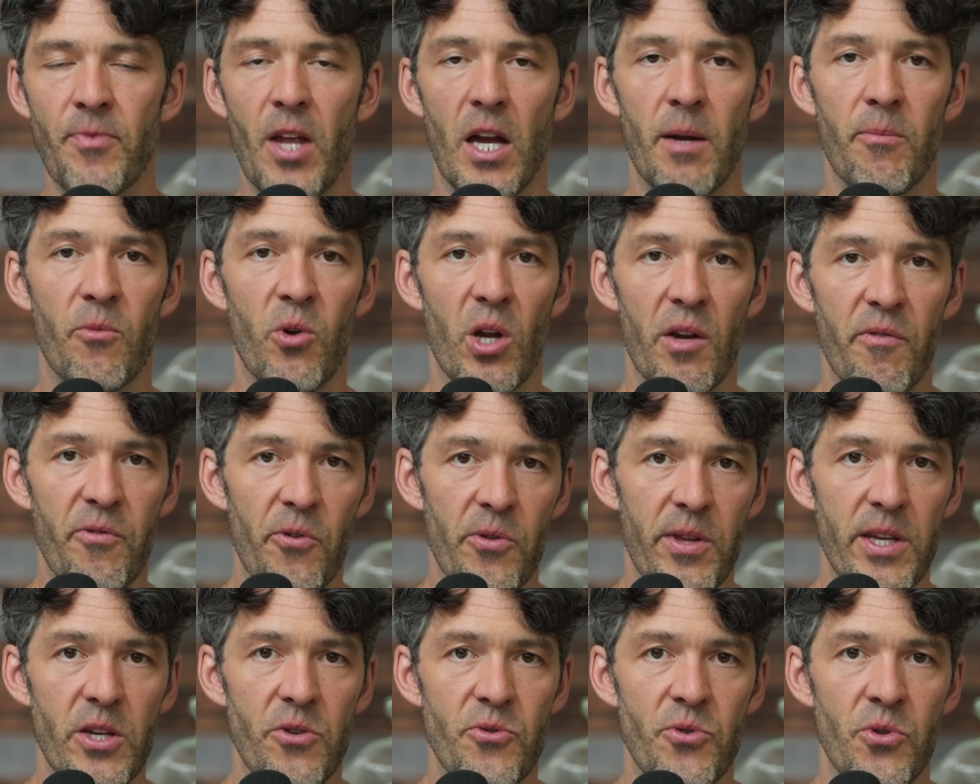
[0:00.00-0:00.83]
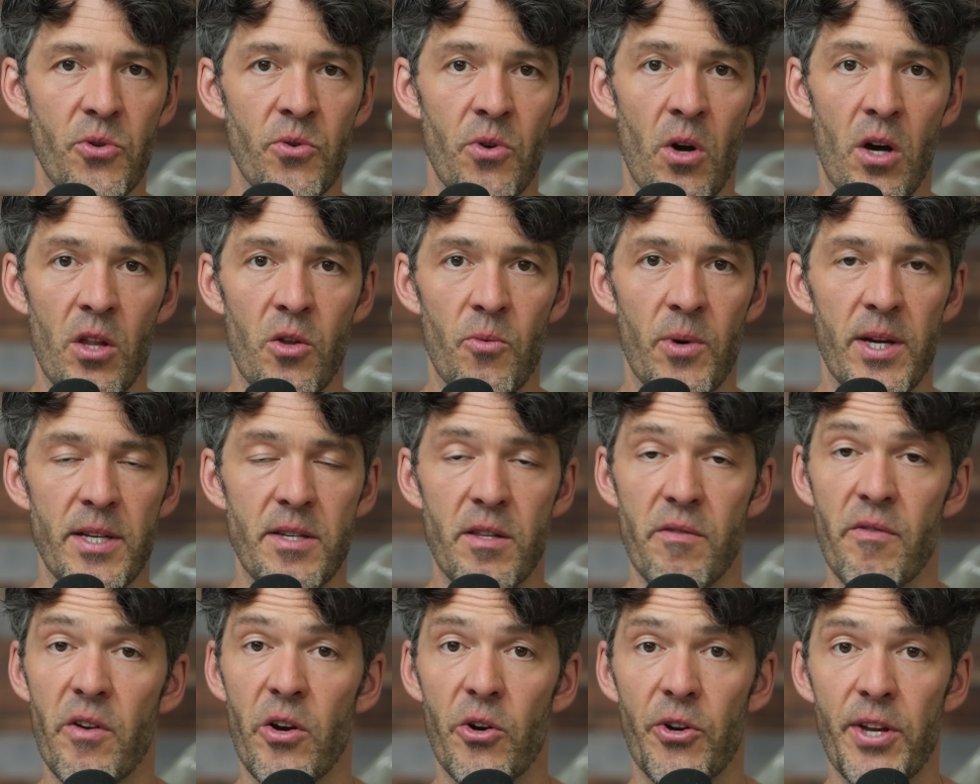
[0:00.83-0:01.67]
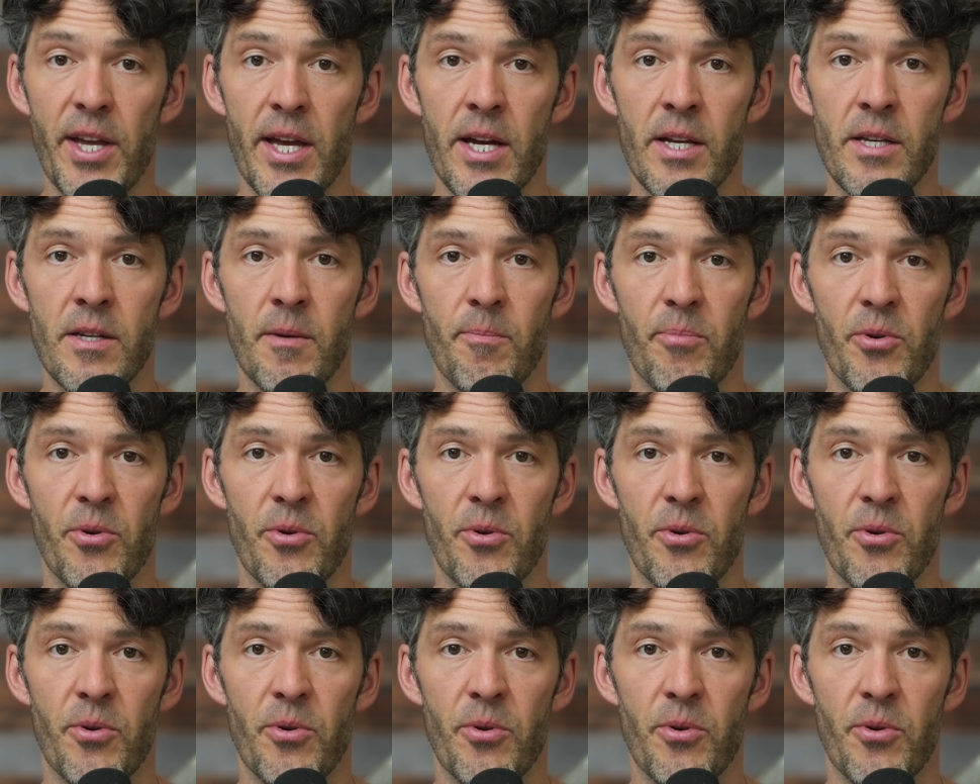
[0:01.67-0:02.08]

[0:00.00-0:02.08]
I'm grateful that you tuned all the way to the very end.